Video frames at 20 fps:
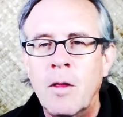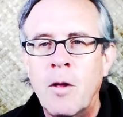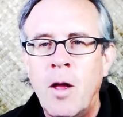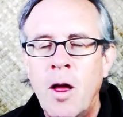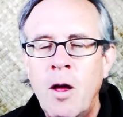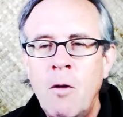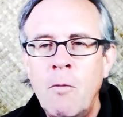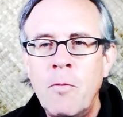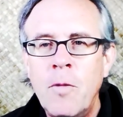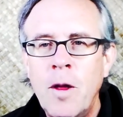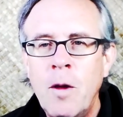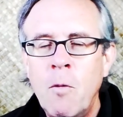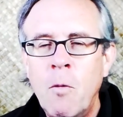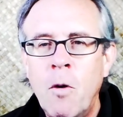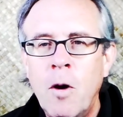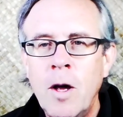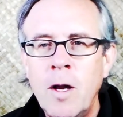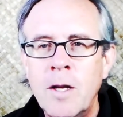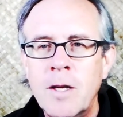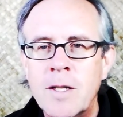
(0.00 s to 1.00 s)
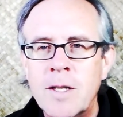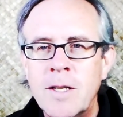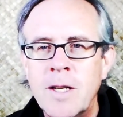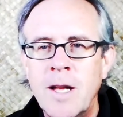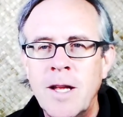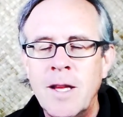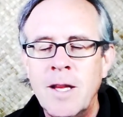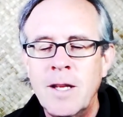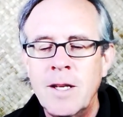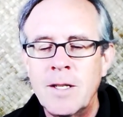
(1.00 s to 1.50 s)
the help they want is
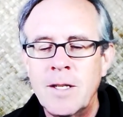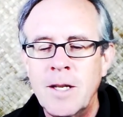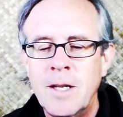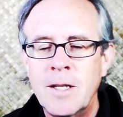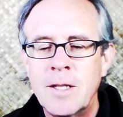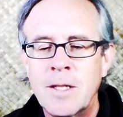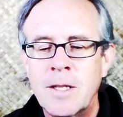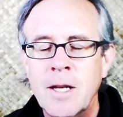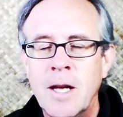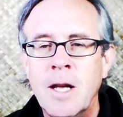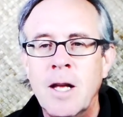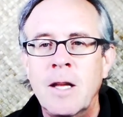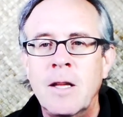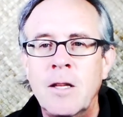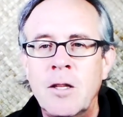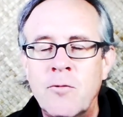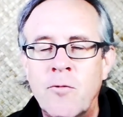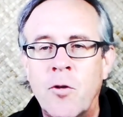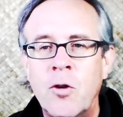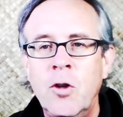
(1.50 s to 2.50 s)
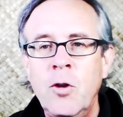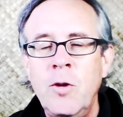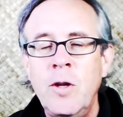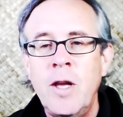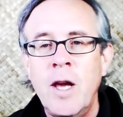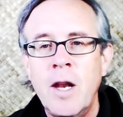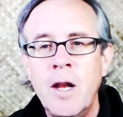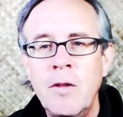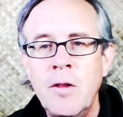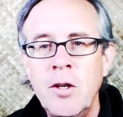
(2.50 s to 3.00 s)
that is is for you
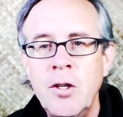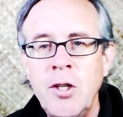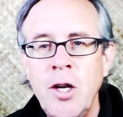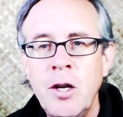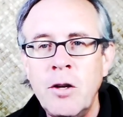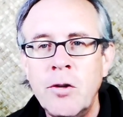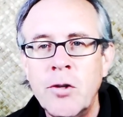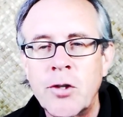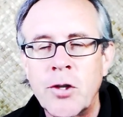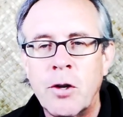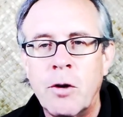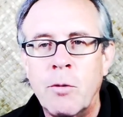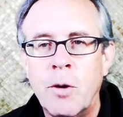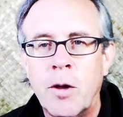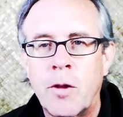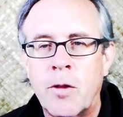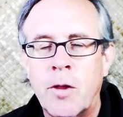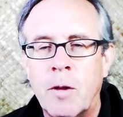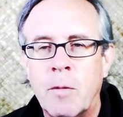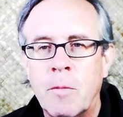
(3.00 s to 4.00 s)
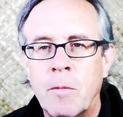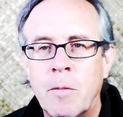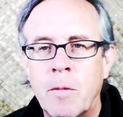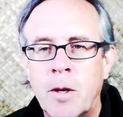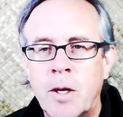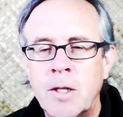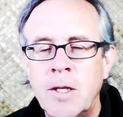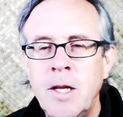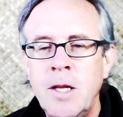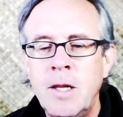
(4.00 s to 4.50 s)
to get in the jail cell with them
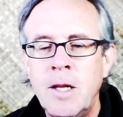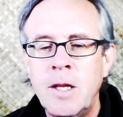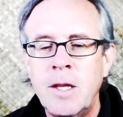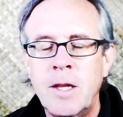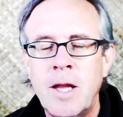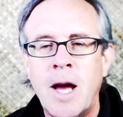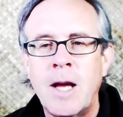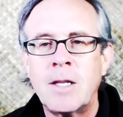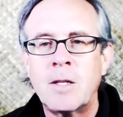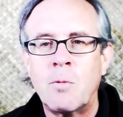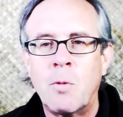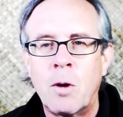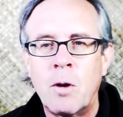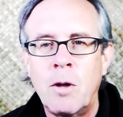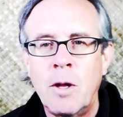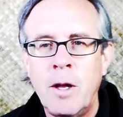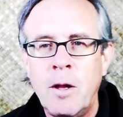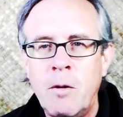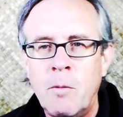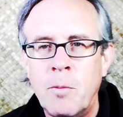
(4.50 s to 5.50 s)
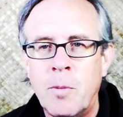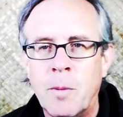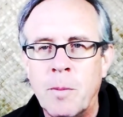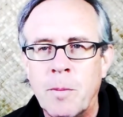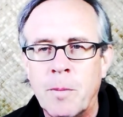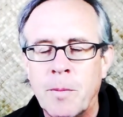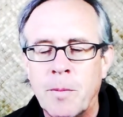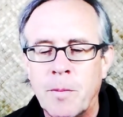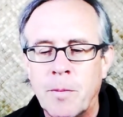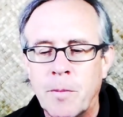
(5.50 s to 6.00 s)
because they think that's what'll help
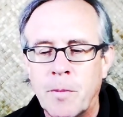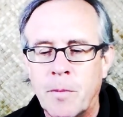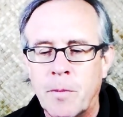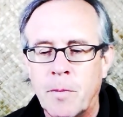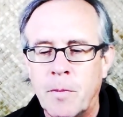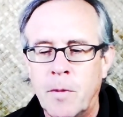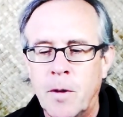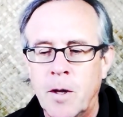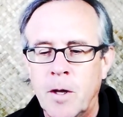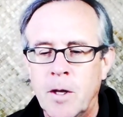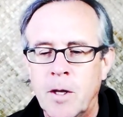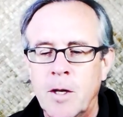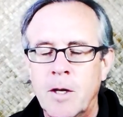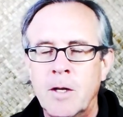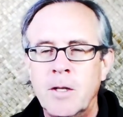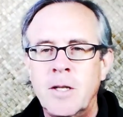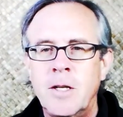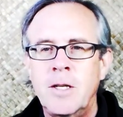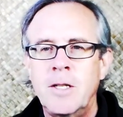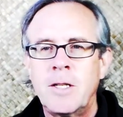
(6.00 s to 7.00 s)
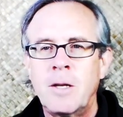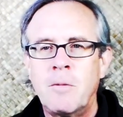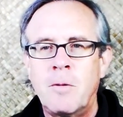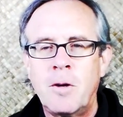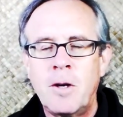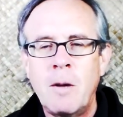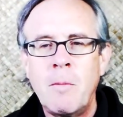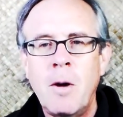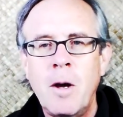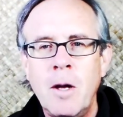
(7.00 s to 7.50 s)
them. So they say,
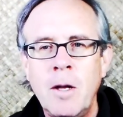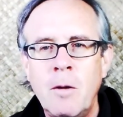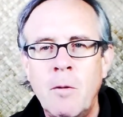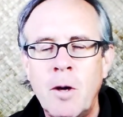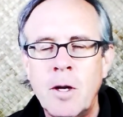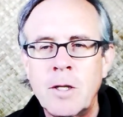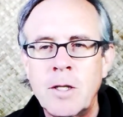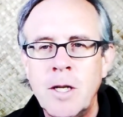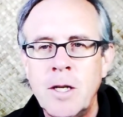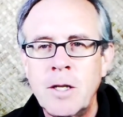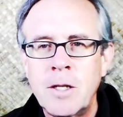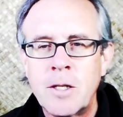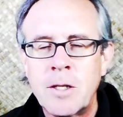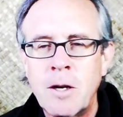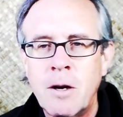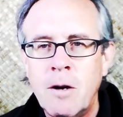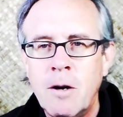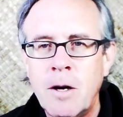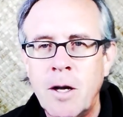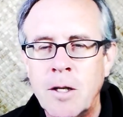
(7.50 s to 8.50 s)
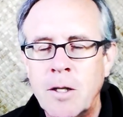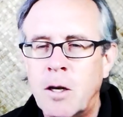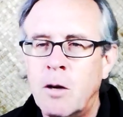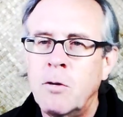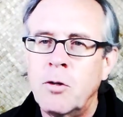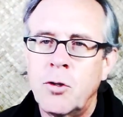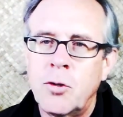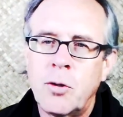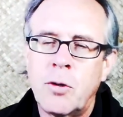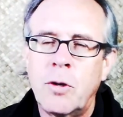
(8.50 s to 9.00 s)
well, come on, you want to sing a song? I
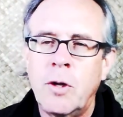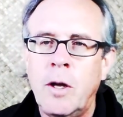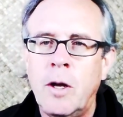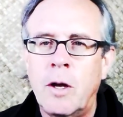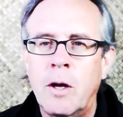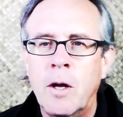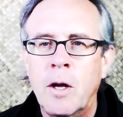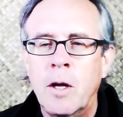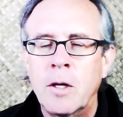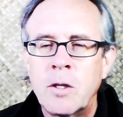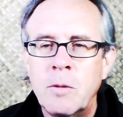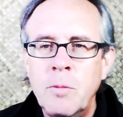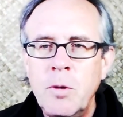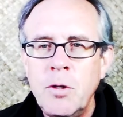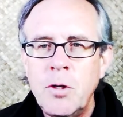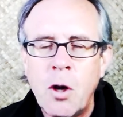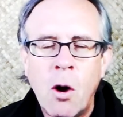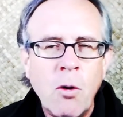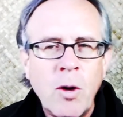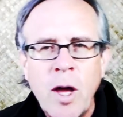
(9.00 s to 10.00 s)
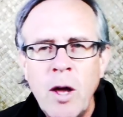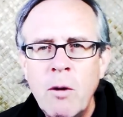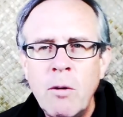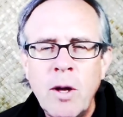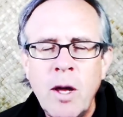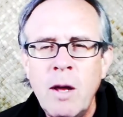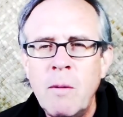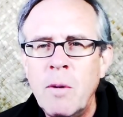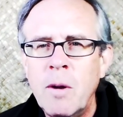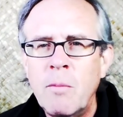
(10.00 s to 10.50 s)
said, oh, sure, yeah. Some music, okay,
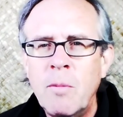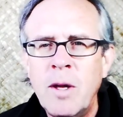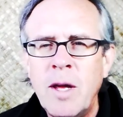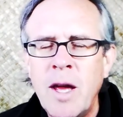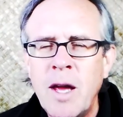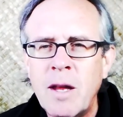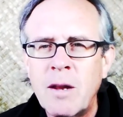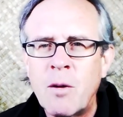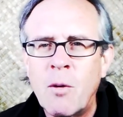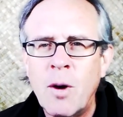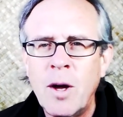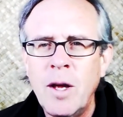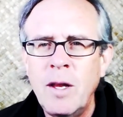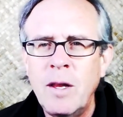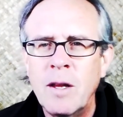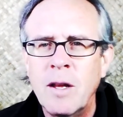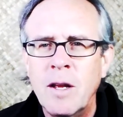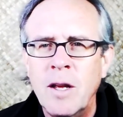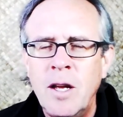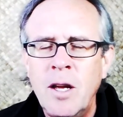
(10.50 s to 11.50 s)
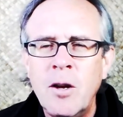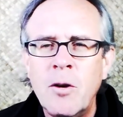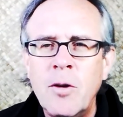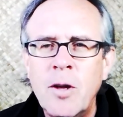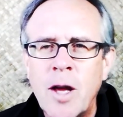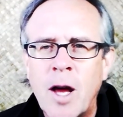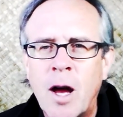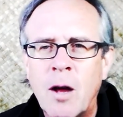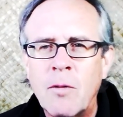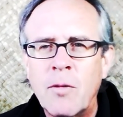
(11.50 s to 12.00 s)
okay, but we can't quite hear
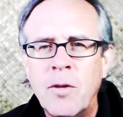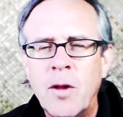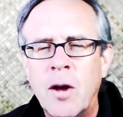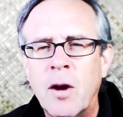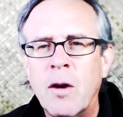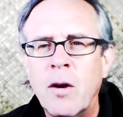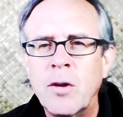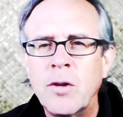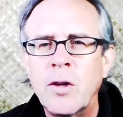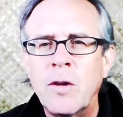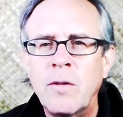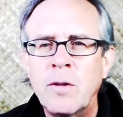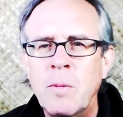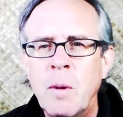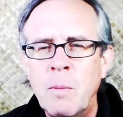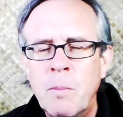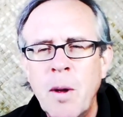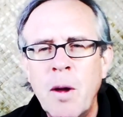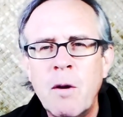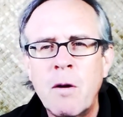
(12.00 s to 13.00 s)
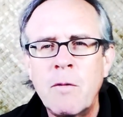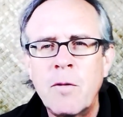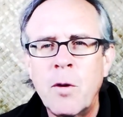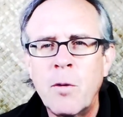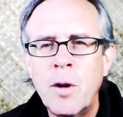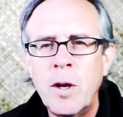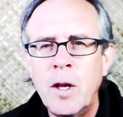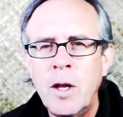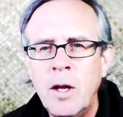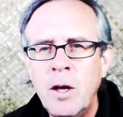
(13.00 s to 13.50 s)
you out there. It'd be better if
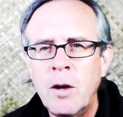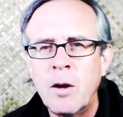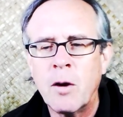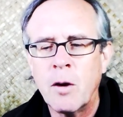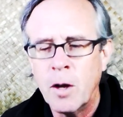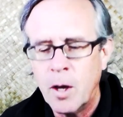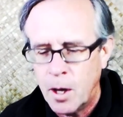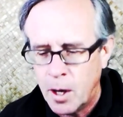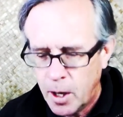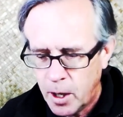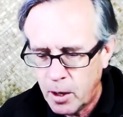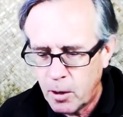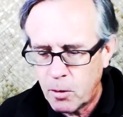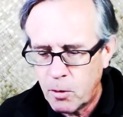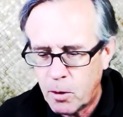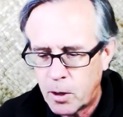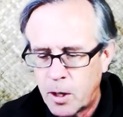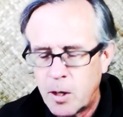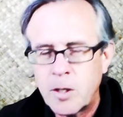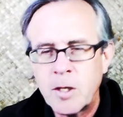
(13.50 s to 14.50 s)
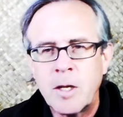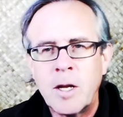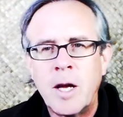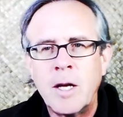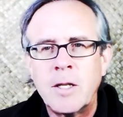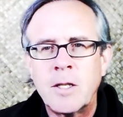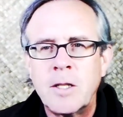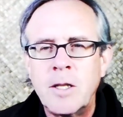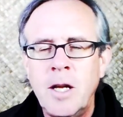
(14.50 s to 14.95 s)
you're in here. Here, look, here's a nice